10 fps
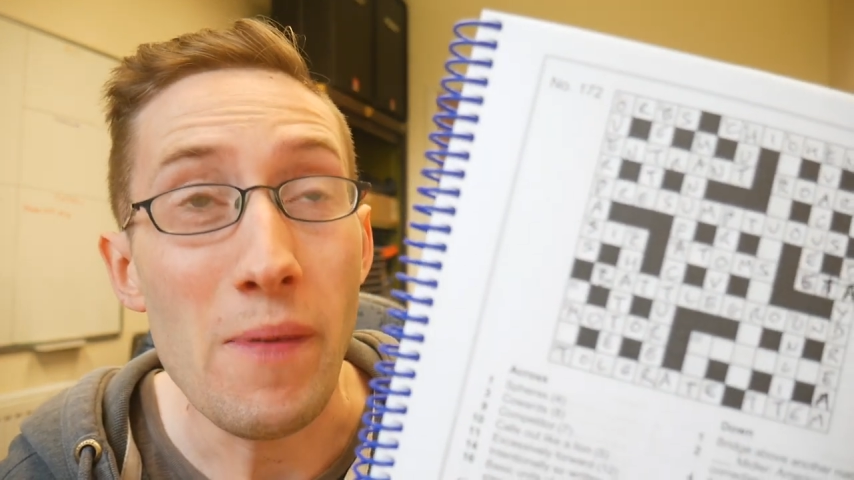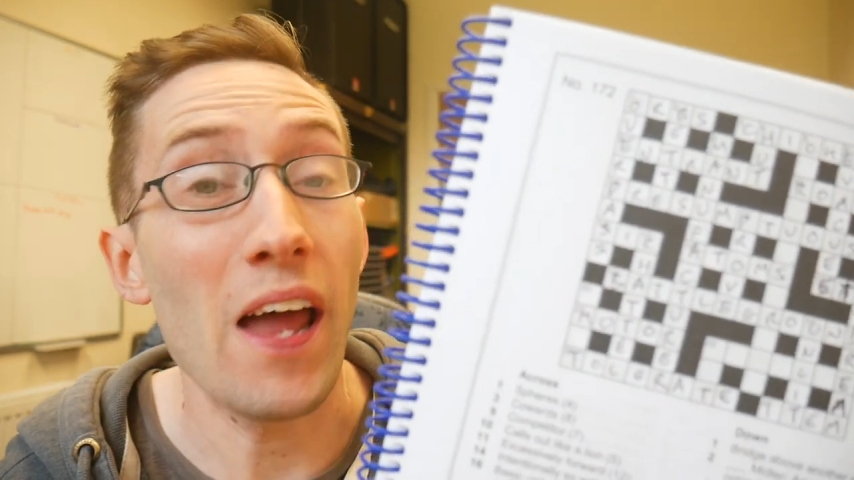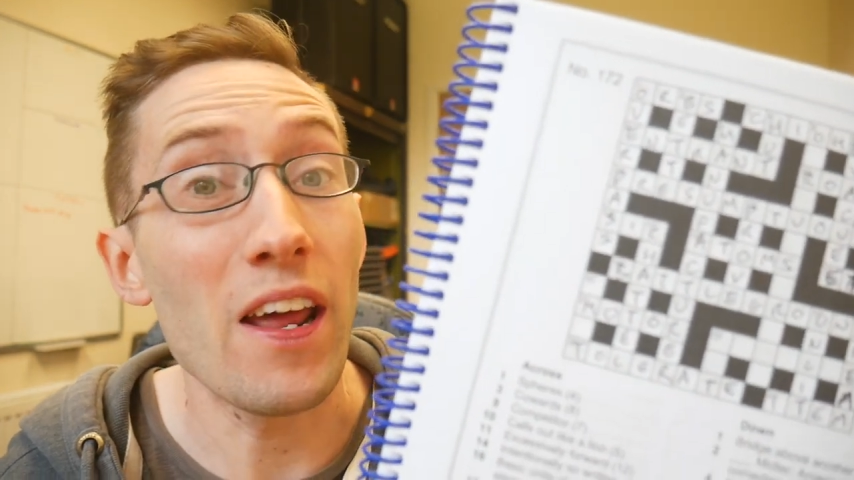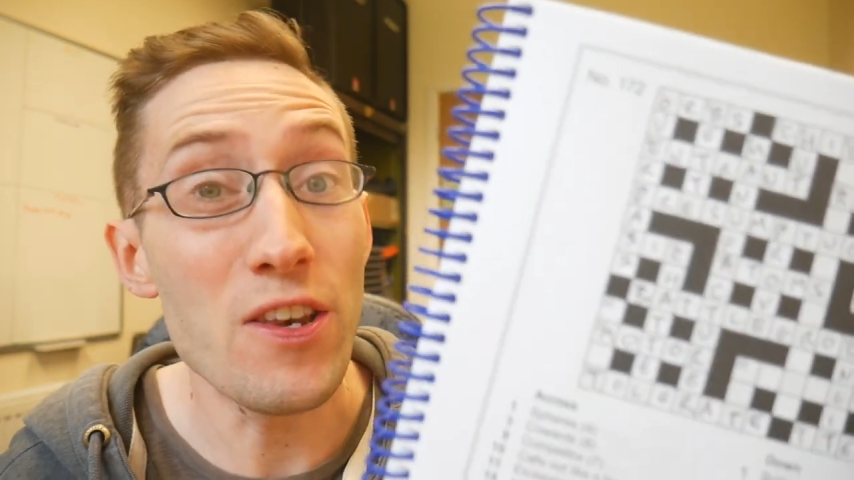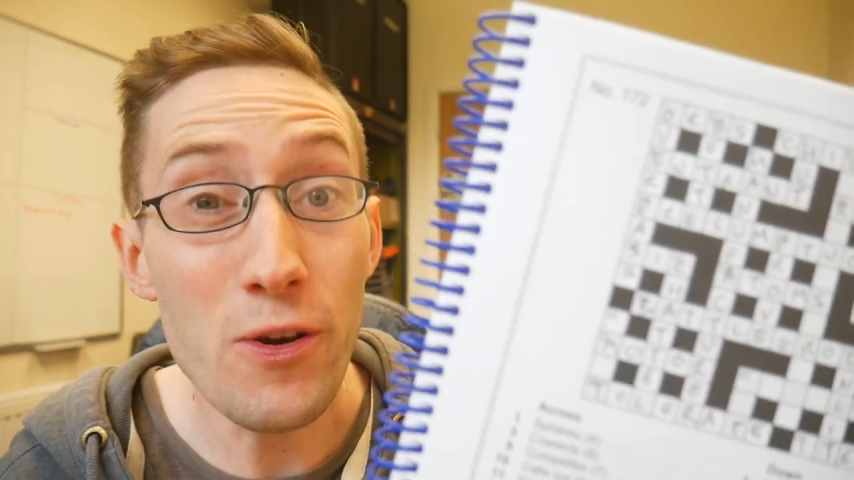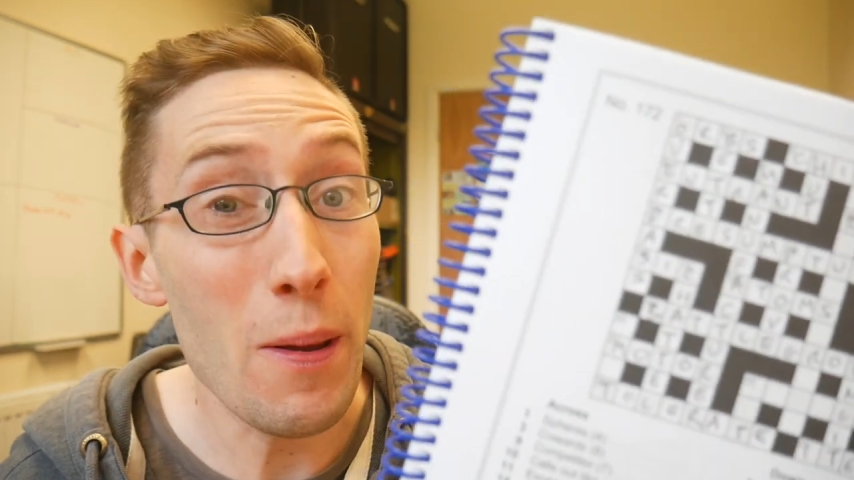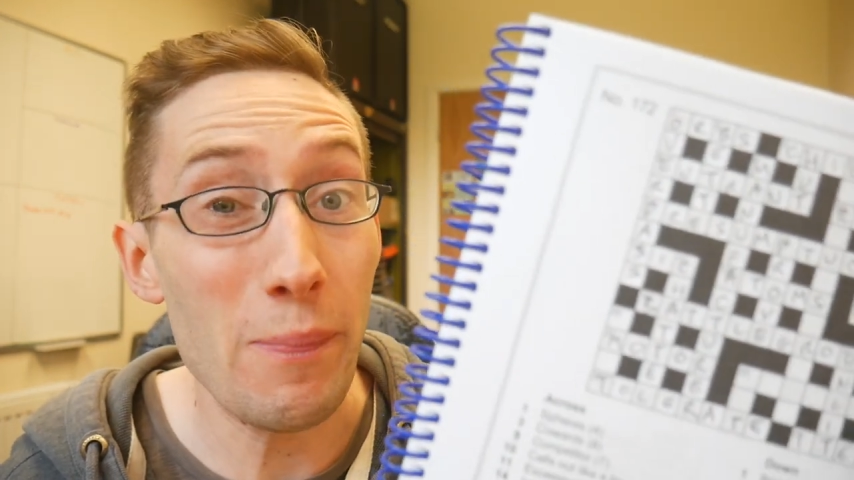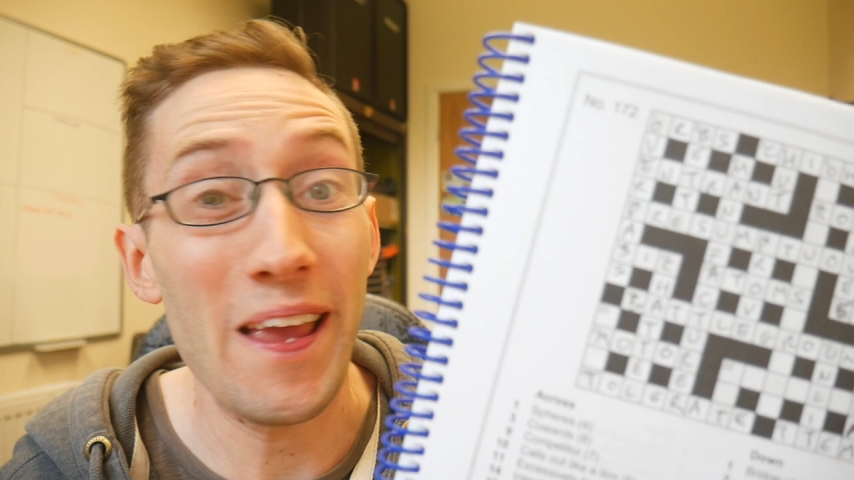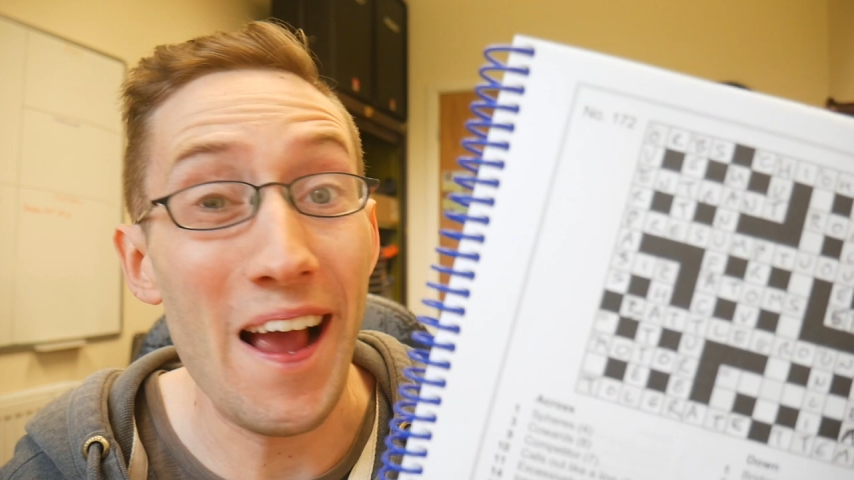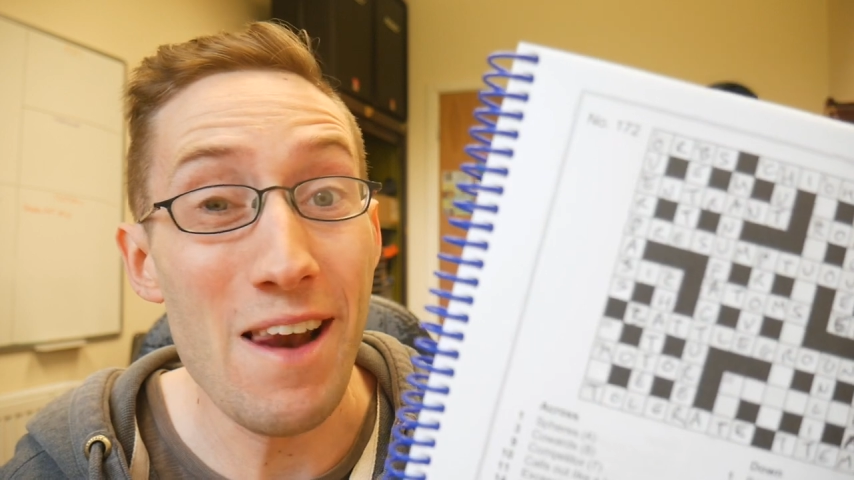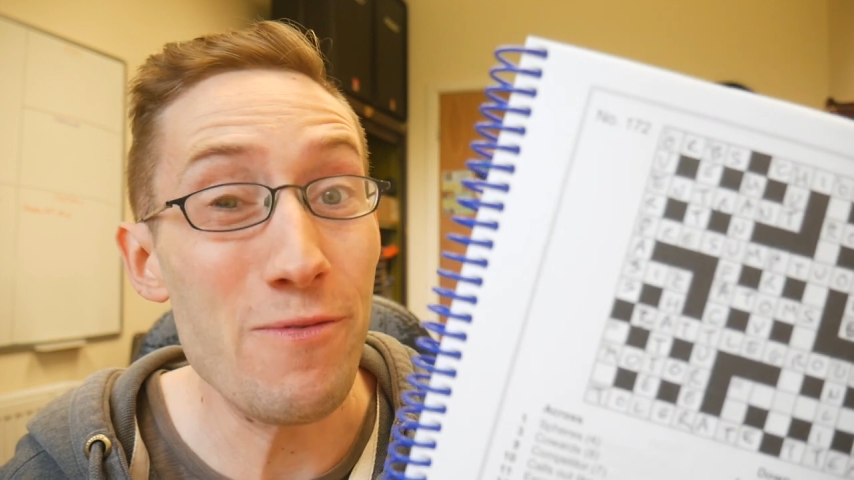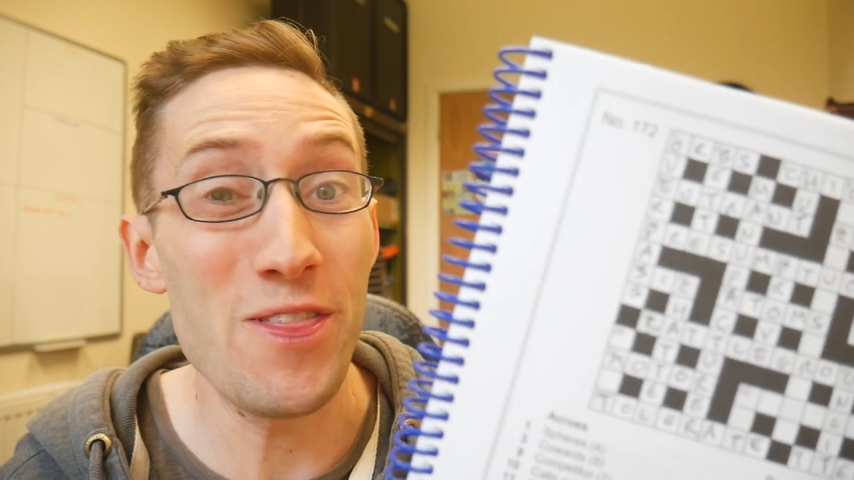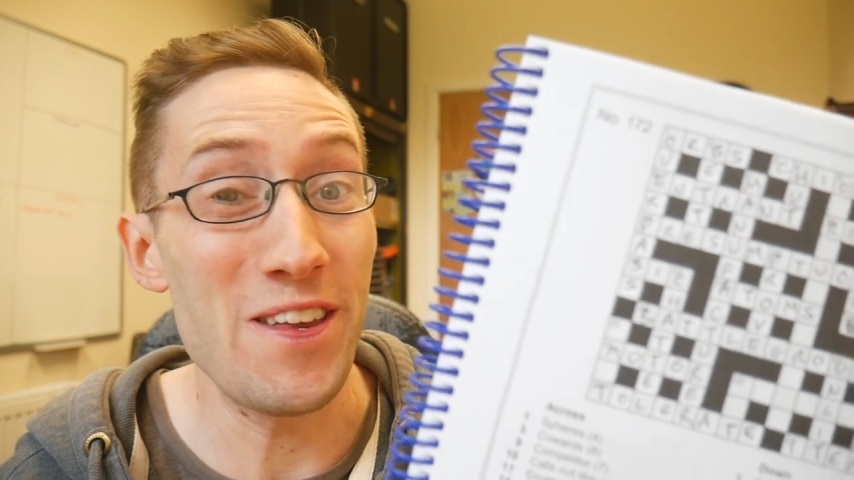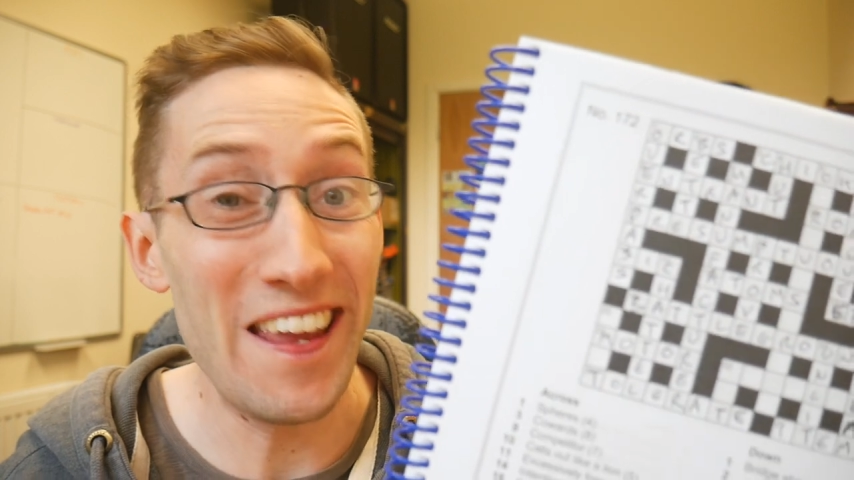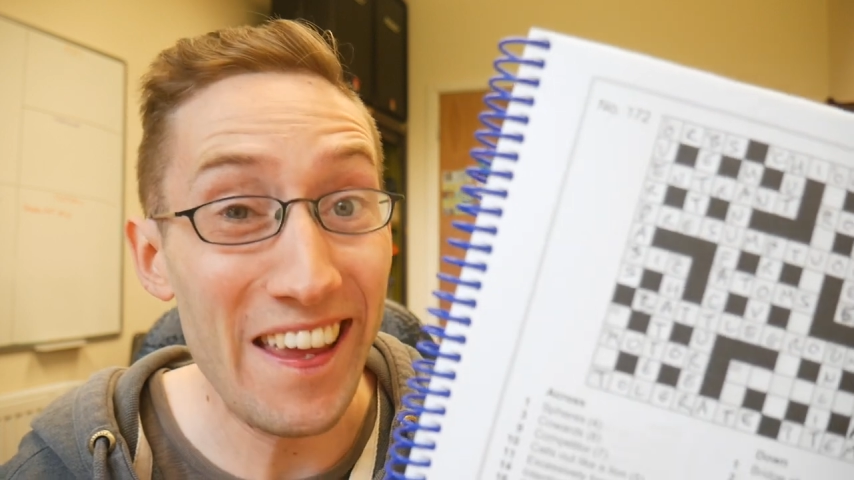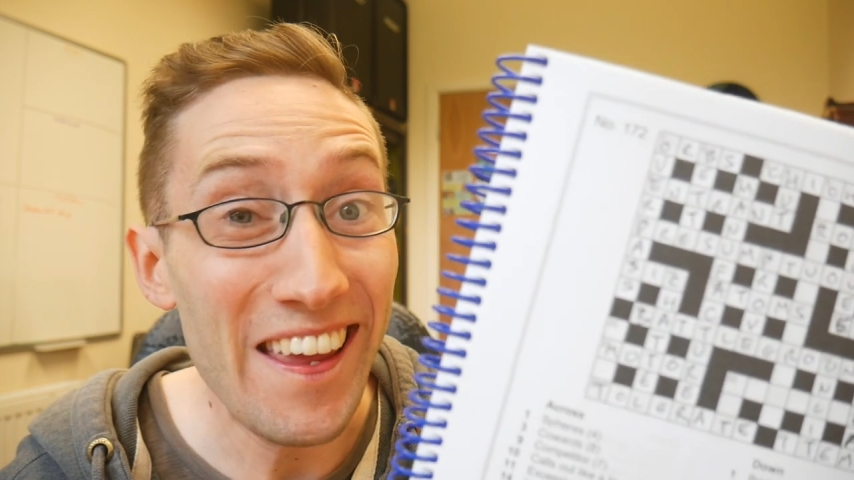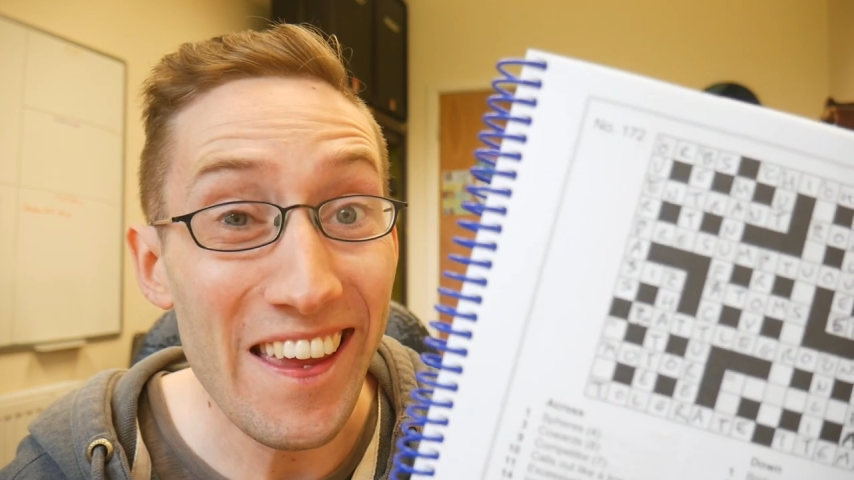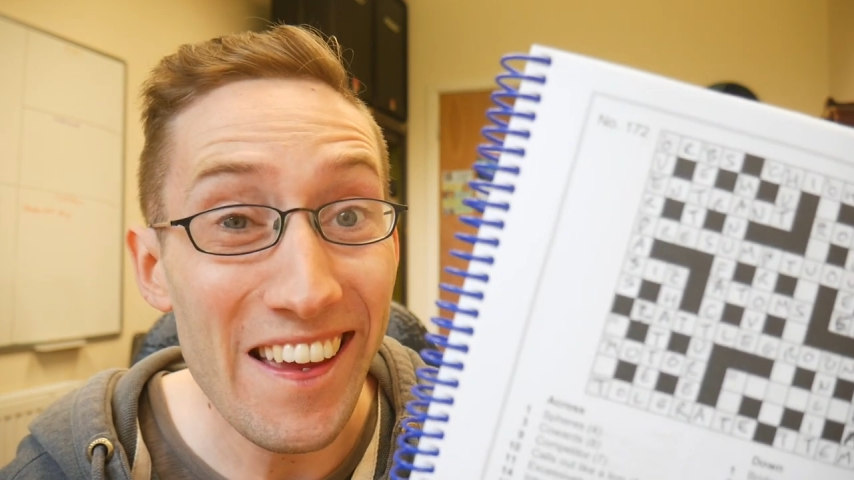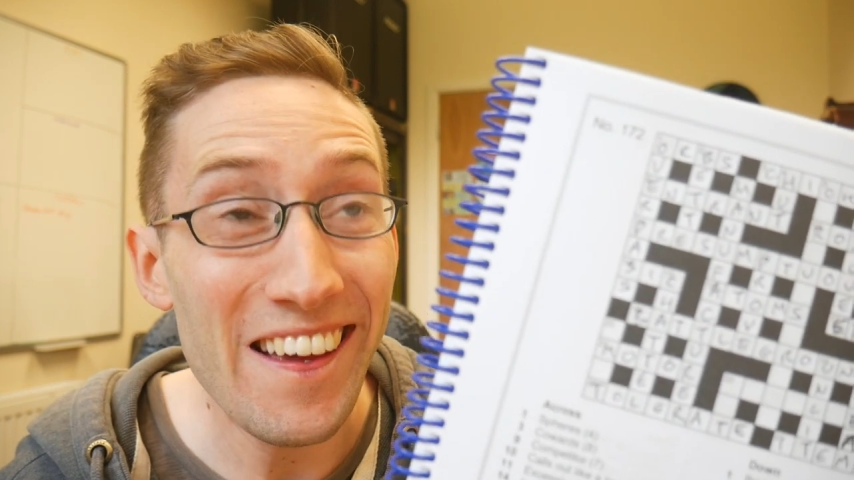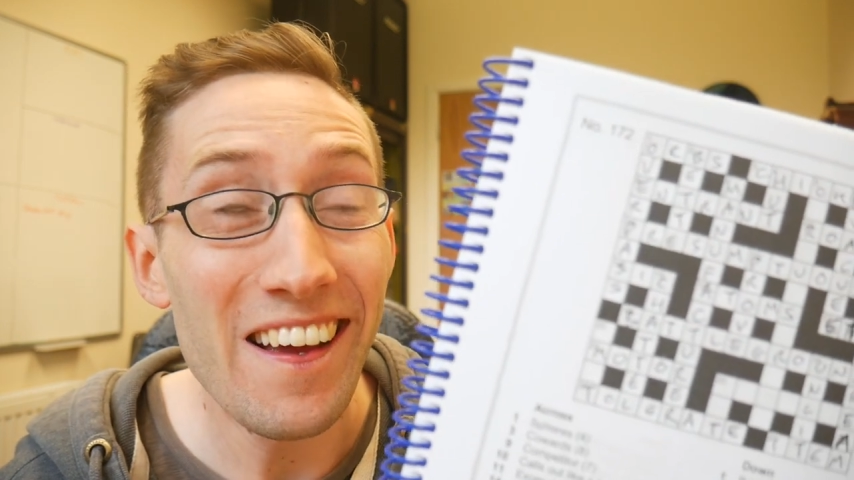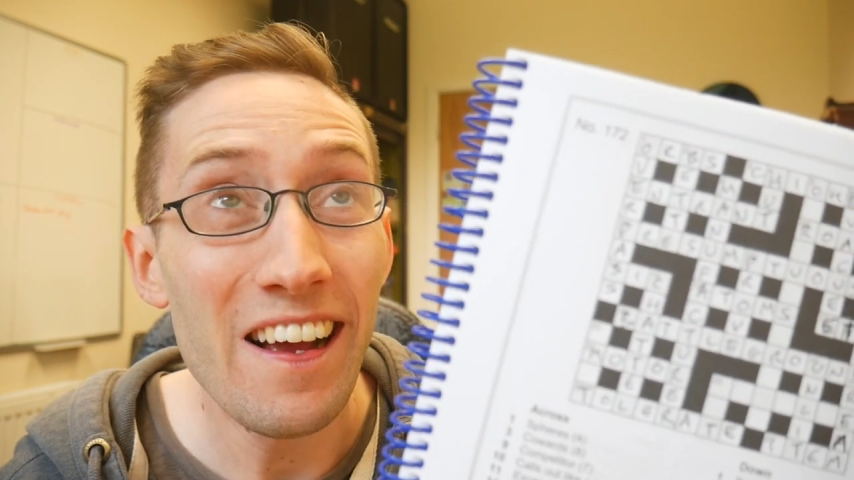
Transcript: And I knew it began with an E.